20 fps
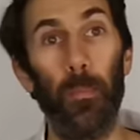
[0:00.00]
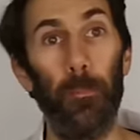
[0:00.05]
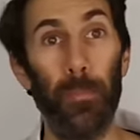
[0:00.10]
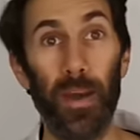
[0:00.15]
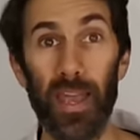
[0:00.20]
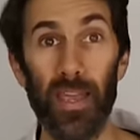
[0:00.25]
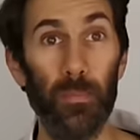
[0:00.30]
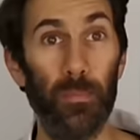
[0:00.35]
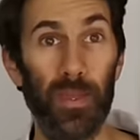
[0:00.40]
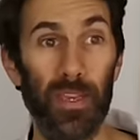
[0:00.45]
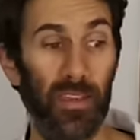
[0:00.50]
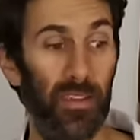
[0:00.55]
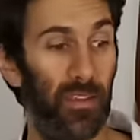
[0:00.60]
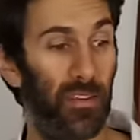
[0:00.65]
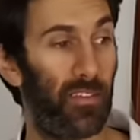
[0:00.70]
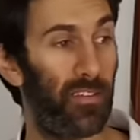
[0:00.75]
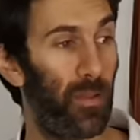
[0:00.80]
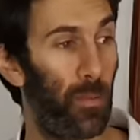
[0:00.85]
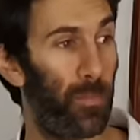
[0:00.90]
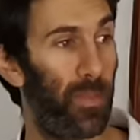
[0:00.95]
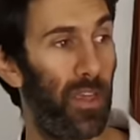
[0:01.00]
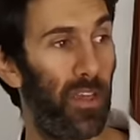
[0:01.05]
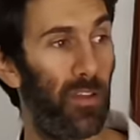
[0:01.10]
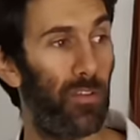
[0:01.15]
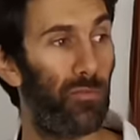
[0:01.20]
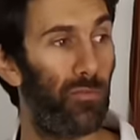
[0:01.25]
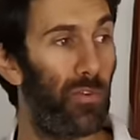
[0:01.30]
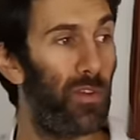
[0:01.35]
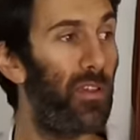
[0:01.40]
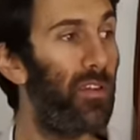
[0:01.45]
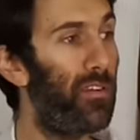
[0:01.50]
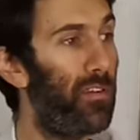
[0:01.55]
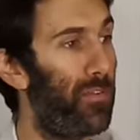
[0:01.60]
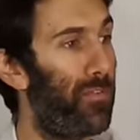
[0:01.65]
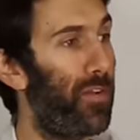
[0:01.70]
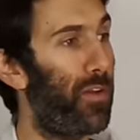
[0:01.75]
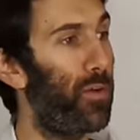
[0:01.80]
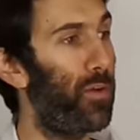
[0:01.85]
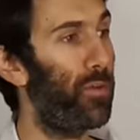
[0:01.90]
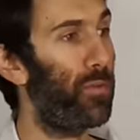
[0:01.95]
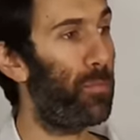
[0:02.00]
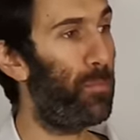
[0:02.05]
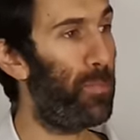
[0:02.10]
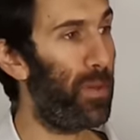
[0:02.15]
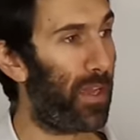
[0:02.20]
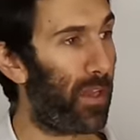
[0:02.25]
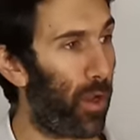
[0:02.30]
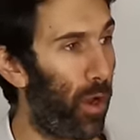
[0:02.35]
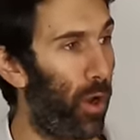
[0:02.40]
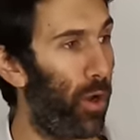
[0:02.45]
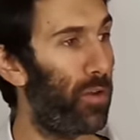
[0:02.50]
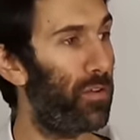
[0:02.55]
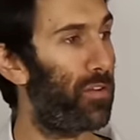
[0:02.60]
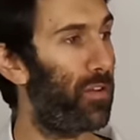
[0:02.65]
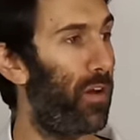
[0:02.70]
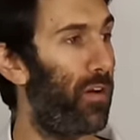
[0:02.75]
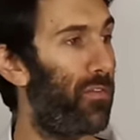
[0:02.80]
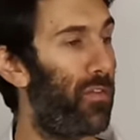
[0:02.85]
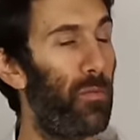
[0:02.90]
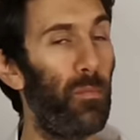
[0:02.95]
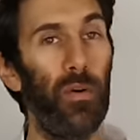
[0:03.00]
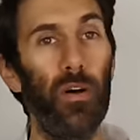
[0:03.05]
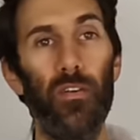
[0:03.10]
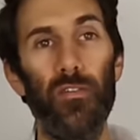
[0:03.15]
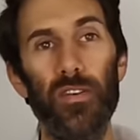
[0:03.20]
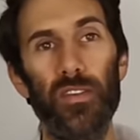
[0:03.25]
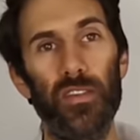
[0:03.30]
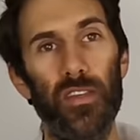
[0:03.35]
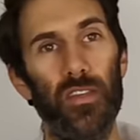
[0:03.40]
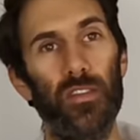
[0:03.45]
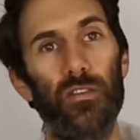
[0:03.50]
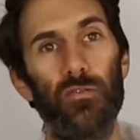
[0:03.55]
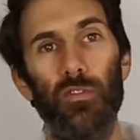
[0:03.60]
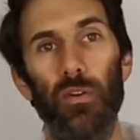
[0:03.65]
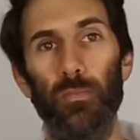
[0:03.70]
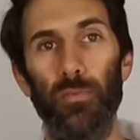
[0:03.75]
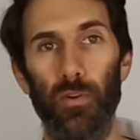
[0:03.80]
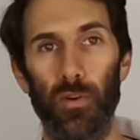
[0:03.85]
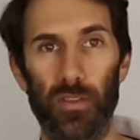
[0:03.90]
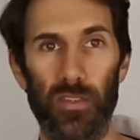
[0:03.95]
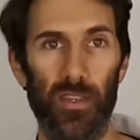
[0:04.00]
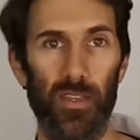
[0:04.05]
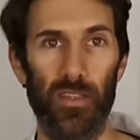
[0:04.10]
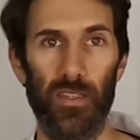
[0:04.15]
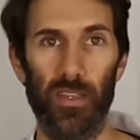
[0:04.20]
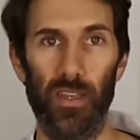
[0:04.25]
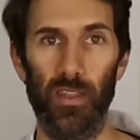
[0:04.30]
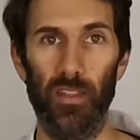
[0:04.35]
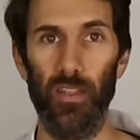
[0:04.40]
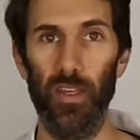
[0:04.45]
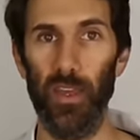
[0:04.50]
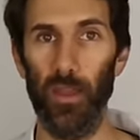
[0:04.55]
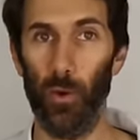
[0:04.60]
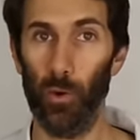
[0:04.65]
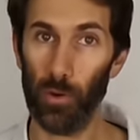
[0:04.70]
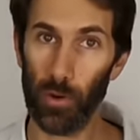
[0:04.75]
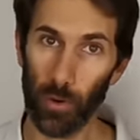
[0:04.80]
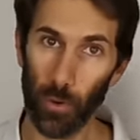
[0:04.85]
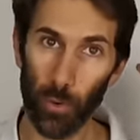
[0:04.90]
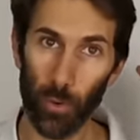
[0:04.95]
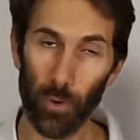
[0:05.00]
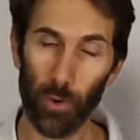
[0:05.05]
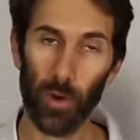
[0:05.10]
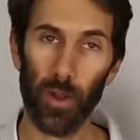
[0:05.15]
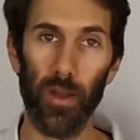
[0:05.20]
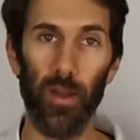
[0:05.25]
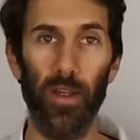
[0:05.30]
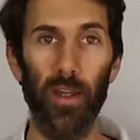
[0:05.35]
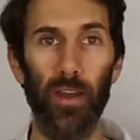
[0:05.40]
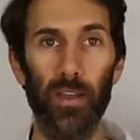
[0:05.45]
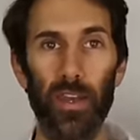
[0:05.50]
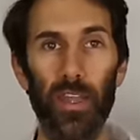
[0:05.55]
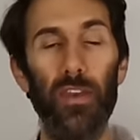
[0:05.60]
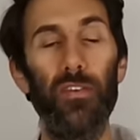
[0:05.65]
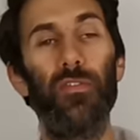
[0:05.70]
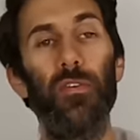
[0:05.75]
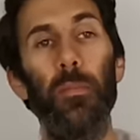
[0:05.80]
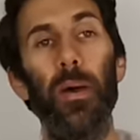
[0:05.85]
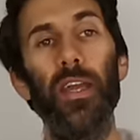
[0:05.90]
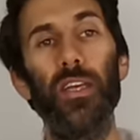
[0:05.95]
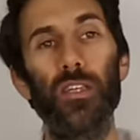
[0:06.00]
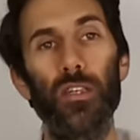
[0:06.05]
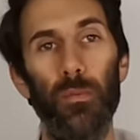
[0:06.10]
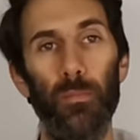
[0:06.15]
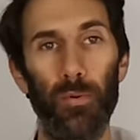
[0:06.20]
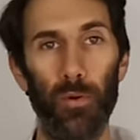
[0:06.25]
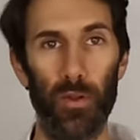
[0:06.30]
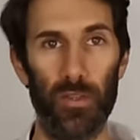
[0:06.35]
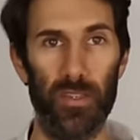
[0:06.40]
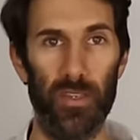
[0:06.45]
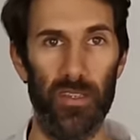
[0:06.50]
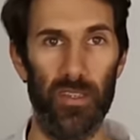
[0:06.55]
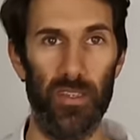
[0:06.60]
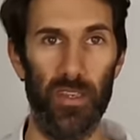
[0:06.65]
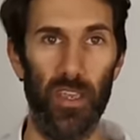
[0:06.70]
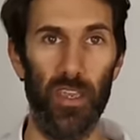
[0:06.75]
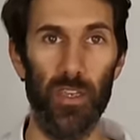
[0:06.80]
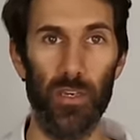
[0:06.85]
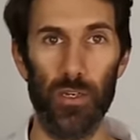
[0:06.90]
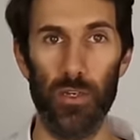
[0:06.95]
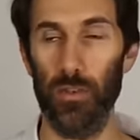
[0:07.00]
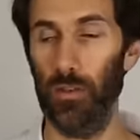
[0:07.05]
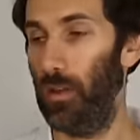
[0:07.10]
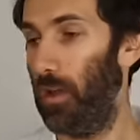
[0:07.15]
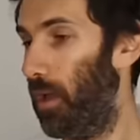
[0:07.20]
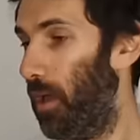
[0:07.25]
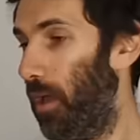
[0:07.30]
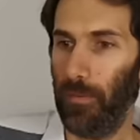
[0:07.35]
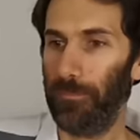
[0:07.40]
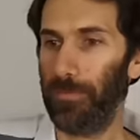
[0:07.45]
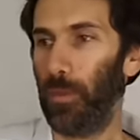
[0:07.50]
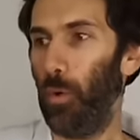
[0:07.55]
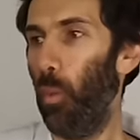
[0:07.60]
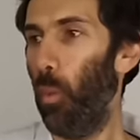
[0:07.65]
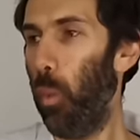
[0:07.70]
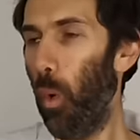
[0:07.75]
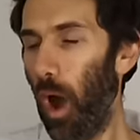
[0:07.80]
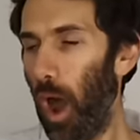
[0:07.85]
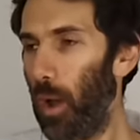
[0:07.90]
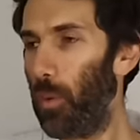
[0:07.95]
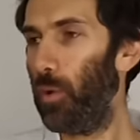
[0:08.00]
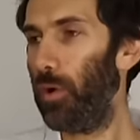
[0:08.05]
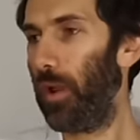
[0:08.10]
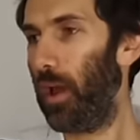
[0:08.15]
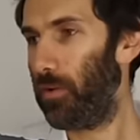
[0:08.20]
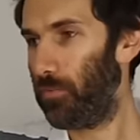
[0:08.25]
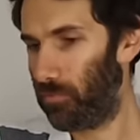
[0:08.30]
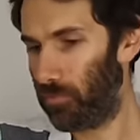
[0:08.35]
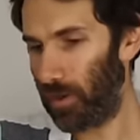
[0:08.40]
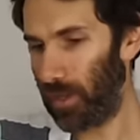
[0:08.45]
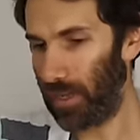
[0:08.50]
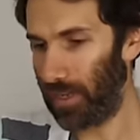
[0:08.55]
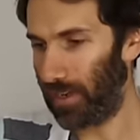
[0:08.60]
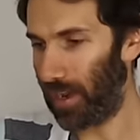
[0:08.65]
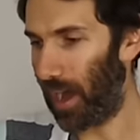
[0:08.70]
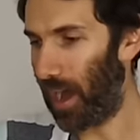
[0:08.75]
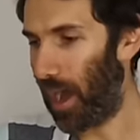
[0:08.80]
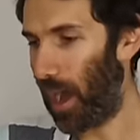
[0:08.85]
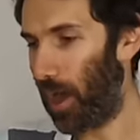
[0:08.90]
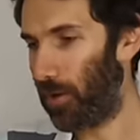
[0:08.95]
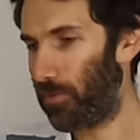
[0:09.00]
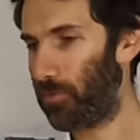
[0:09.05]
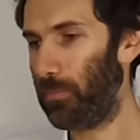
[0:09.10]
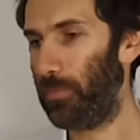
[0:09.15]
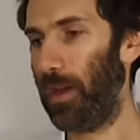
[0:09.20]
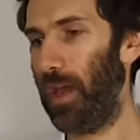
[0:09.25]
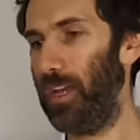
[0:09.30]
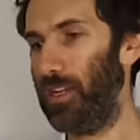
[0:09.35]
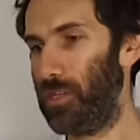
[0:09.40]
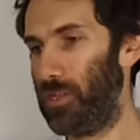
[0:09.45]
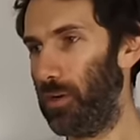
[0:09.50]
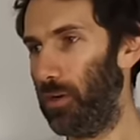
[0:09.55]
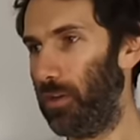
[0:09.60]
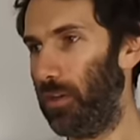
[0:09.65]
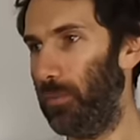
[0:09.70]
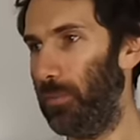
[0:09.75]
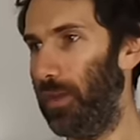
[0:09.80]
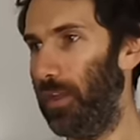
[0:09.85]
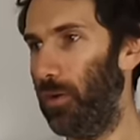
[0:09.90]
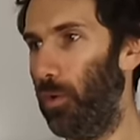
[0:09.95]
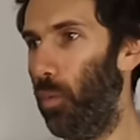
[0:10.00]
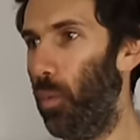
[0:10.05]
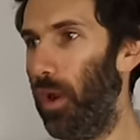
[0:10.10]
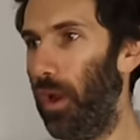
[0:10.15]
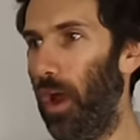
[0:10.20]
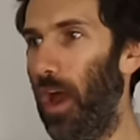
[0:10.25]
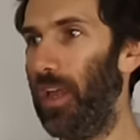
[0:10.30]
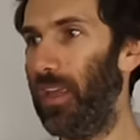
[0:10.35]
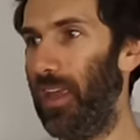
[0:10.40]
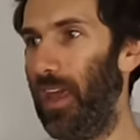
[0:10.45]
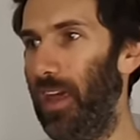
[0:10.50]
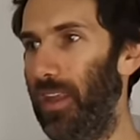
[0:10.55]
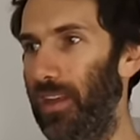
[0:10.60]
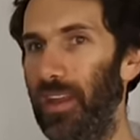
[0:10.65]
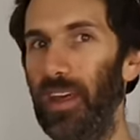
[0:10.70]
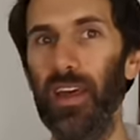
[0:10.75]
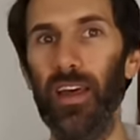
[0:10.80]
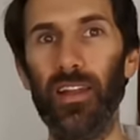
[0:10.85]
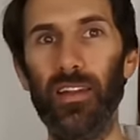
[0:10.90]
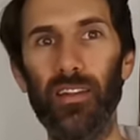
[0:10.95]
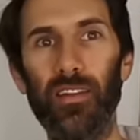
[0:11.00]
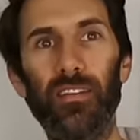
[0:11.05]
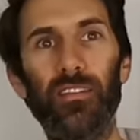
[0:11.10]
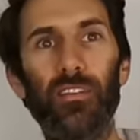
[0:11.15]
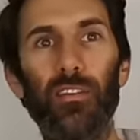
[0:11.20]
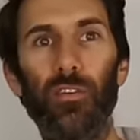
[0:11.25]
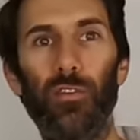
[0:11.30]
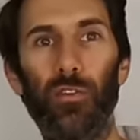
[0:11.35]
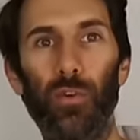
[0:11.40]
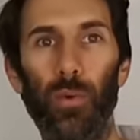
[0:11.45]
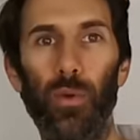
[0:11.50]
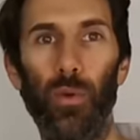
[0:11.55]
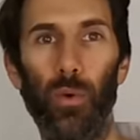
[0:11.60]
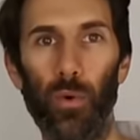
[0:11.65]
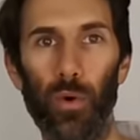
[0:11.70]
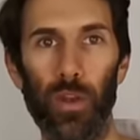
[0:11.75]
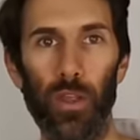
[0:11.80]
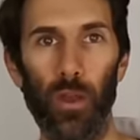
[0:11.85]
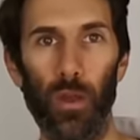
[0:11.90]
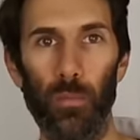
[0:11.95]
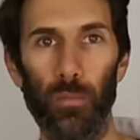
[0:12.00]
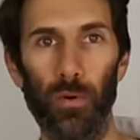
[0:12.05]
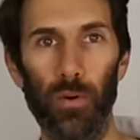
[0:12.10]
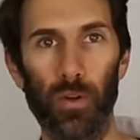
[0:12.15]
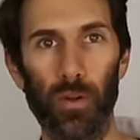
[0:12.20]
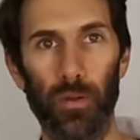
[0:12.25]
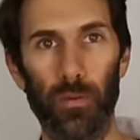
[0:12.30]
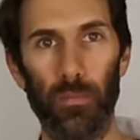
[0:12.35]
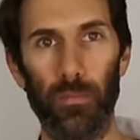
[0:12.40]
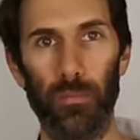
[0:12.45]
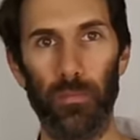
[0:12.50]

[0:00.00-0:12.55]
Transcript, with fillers: maybe something is really difficult because of a, of a sensory processing thing or, or a, an information processing issue. Why would I read a 100 page document when I can listen to an audiobook?